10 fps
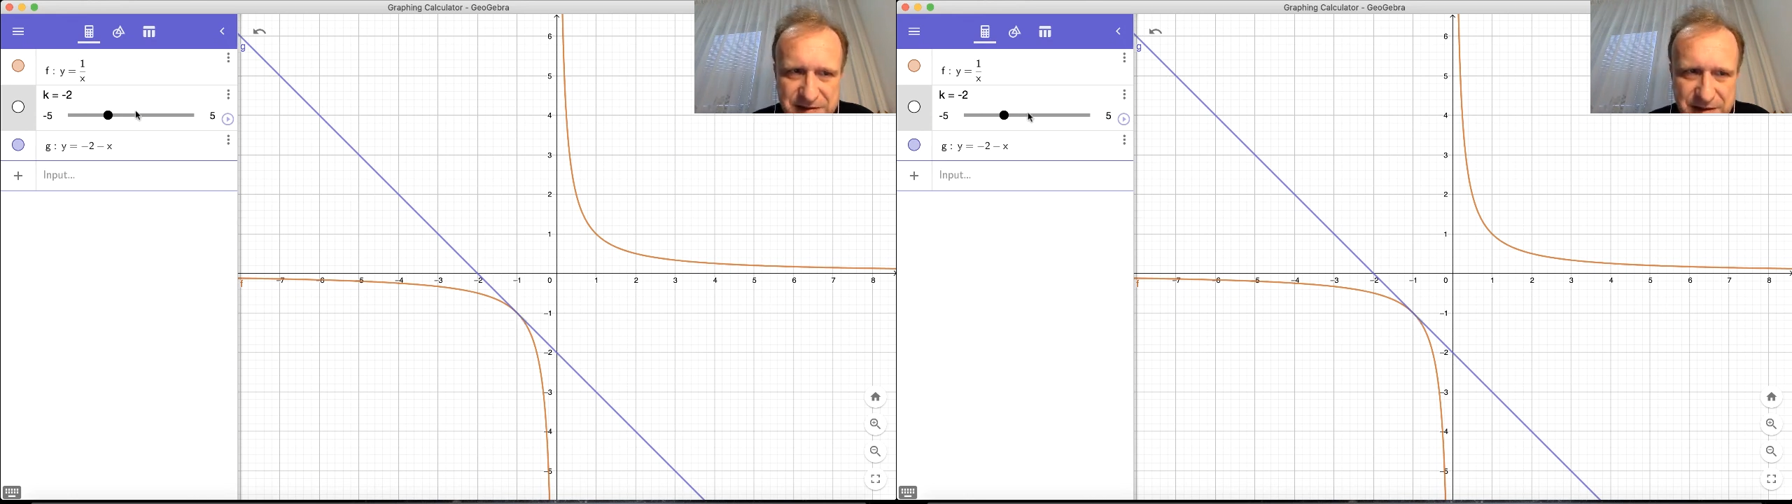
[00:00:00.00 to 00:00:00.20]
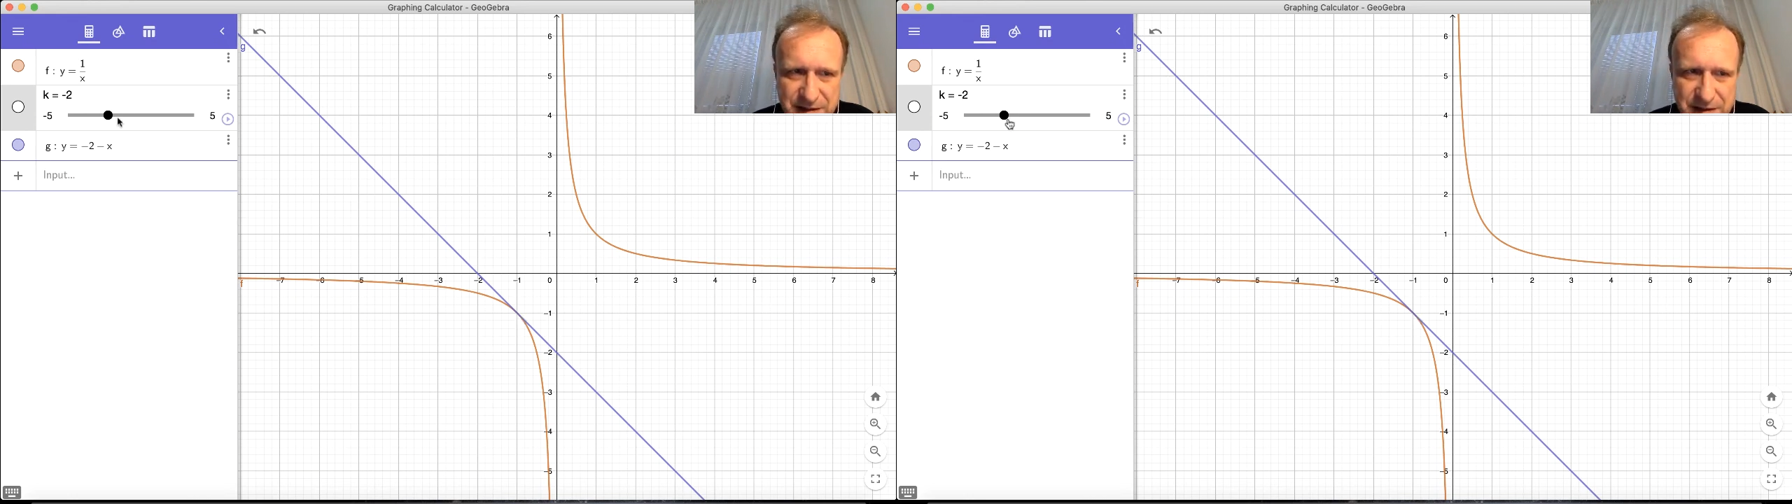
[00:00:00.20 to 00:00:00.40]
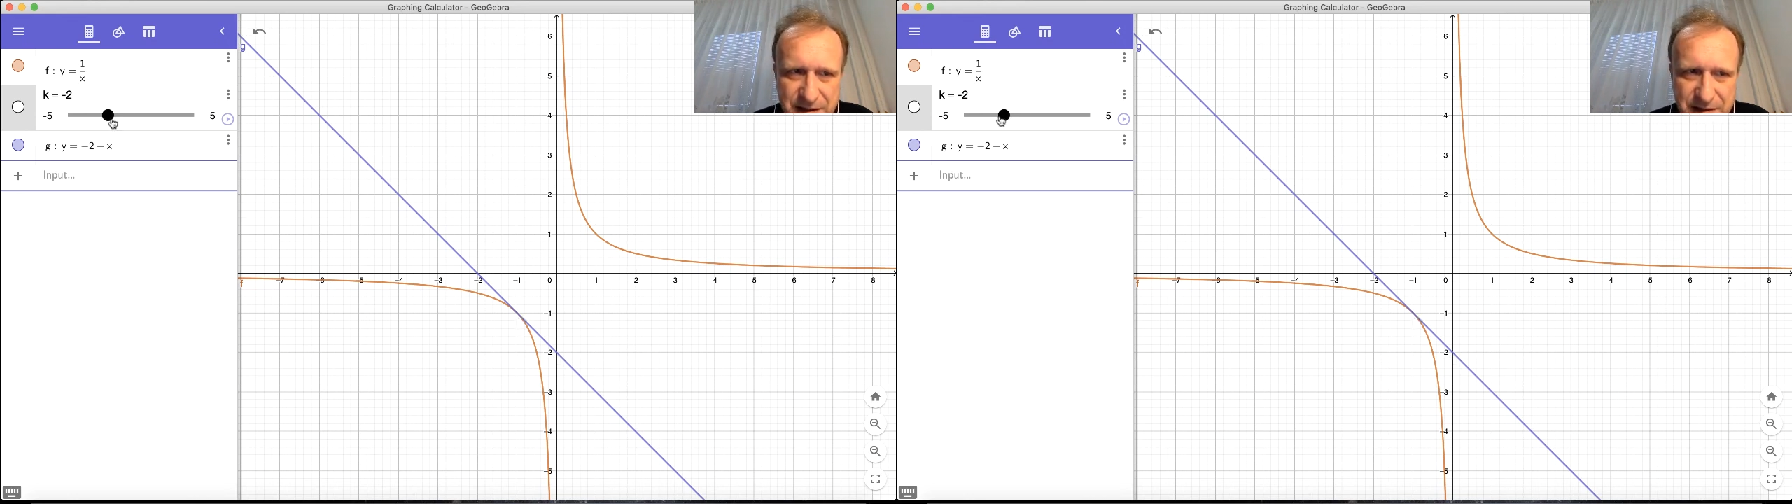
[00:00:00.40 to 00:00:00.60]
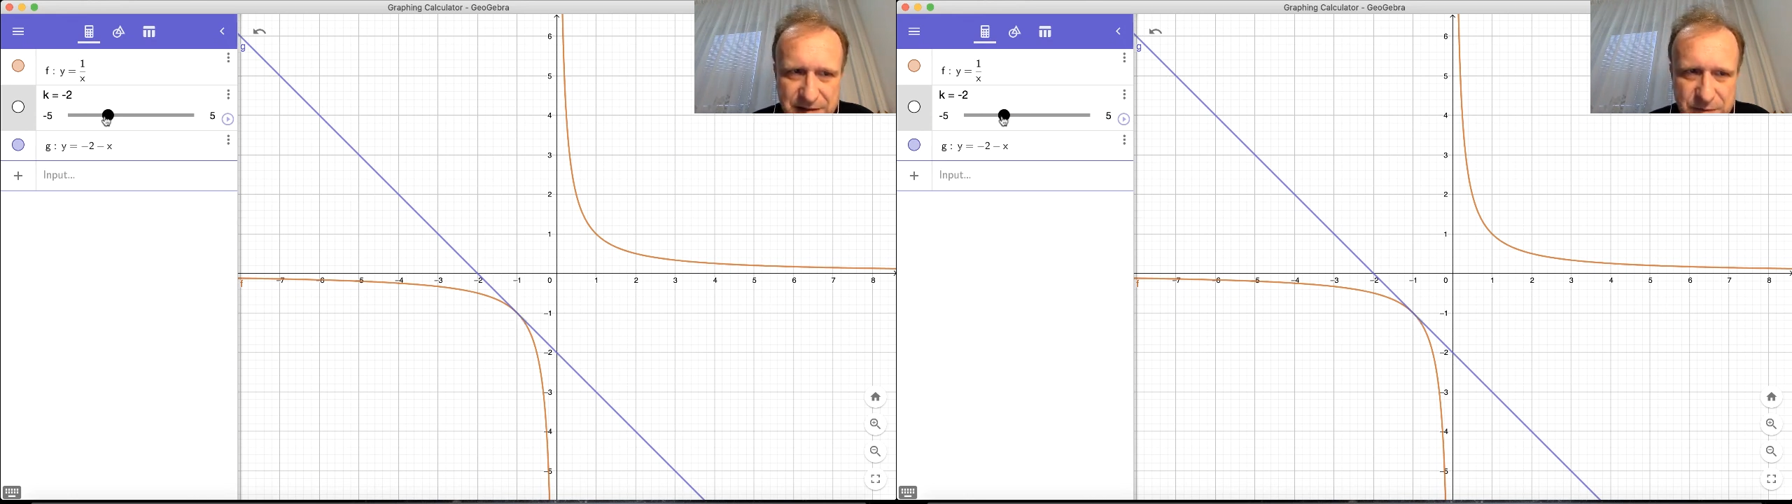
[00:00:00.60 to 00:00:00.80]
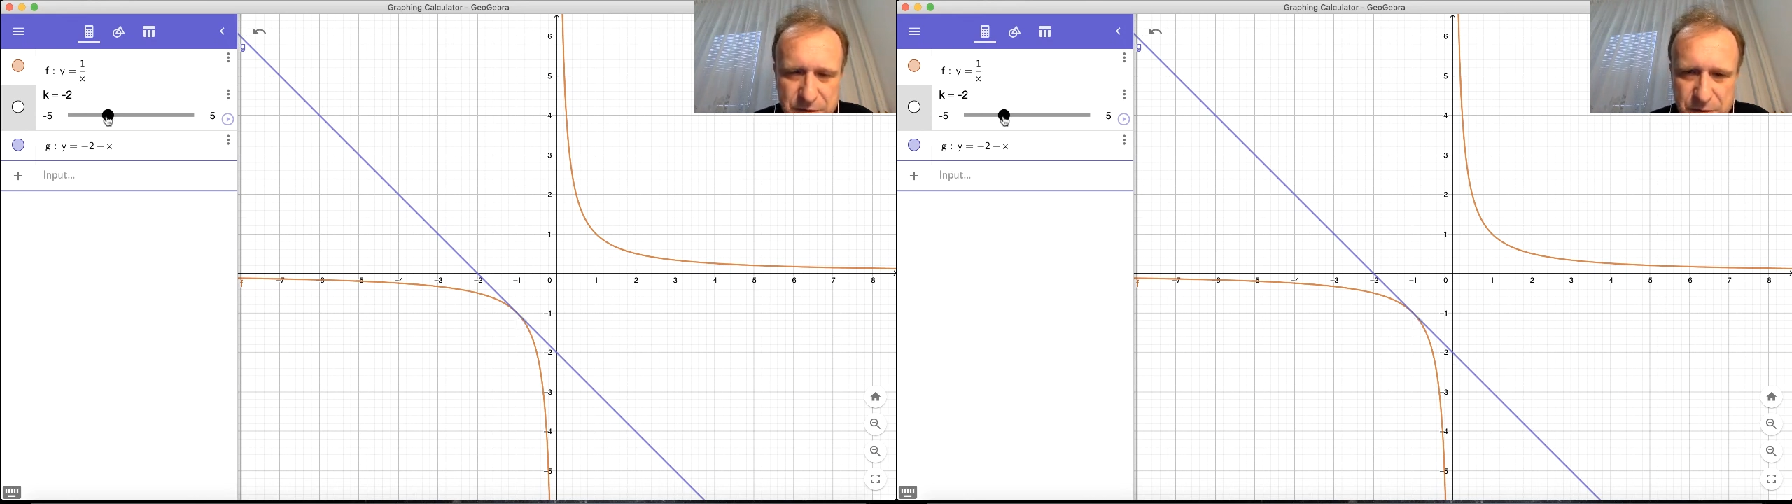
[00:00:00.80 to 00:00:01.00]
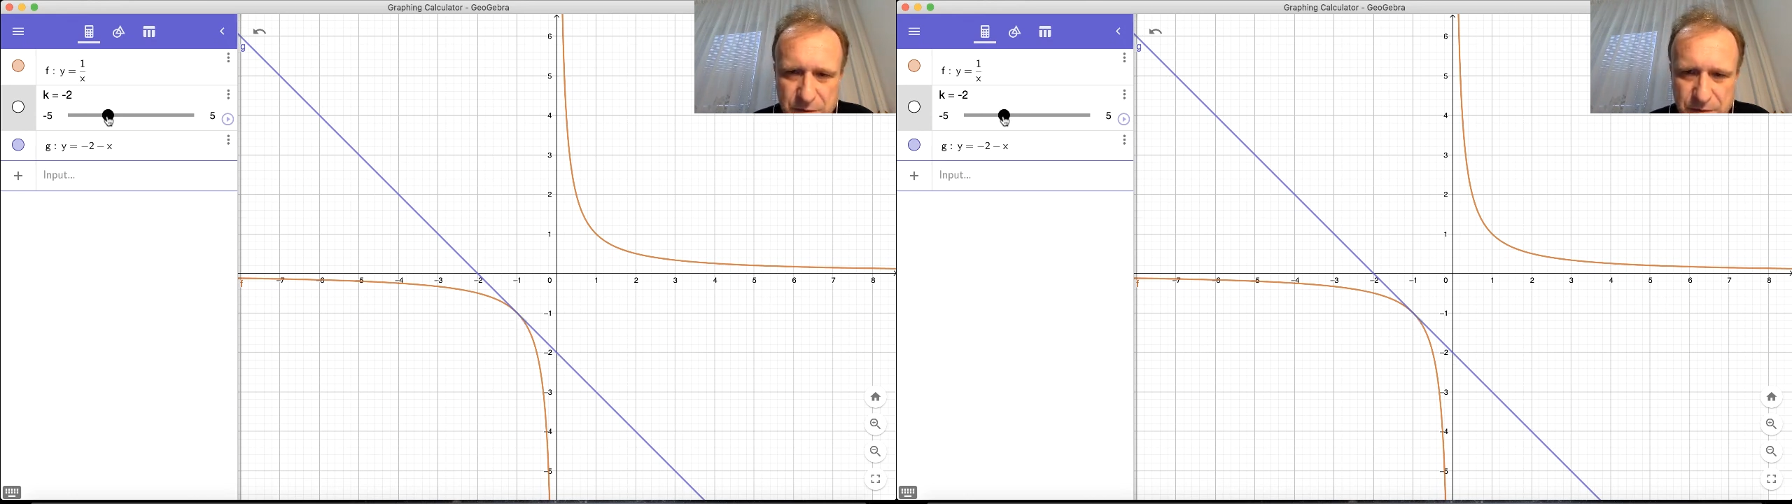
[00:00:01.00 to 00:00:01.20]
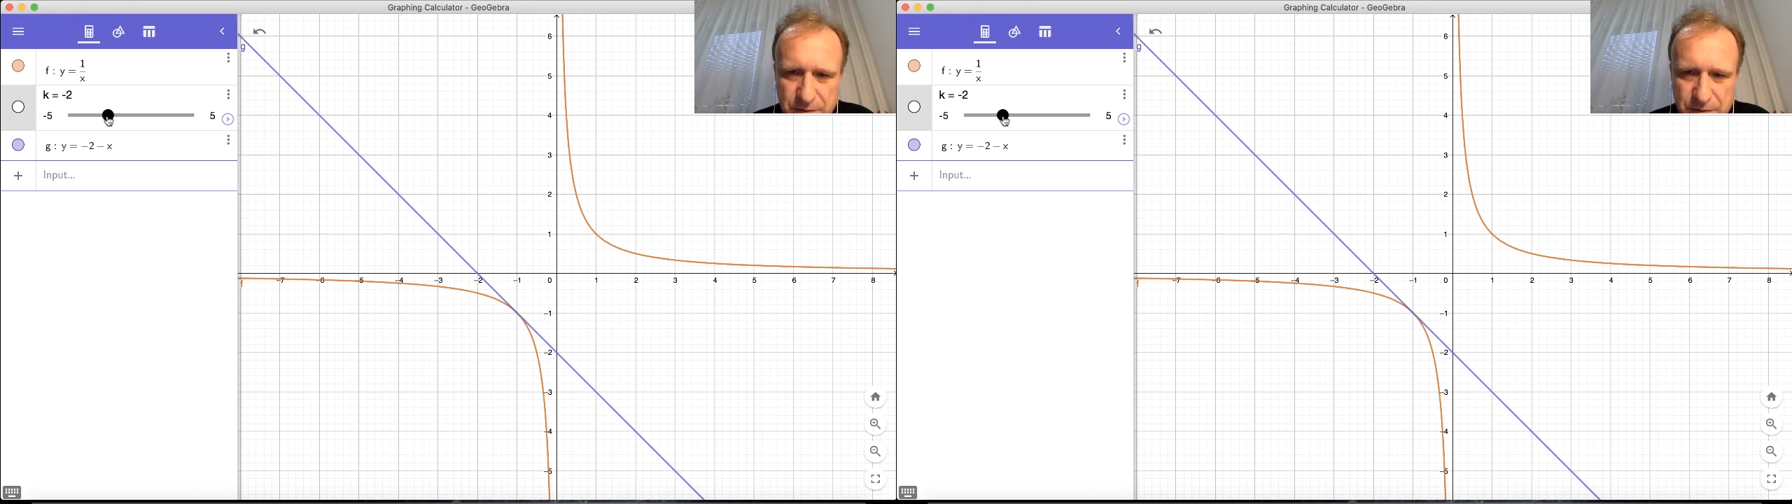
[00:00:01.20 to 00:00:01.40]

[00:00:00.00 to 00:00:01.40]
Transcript: than -2,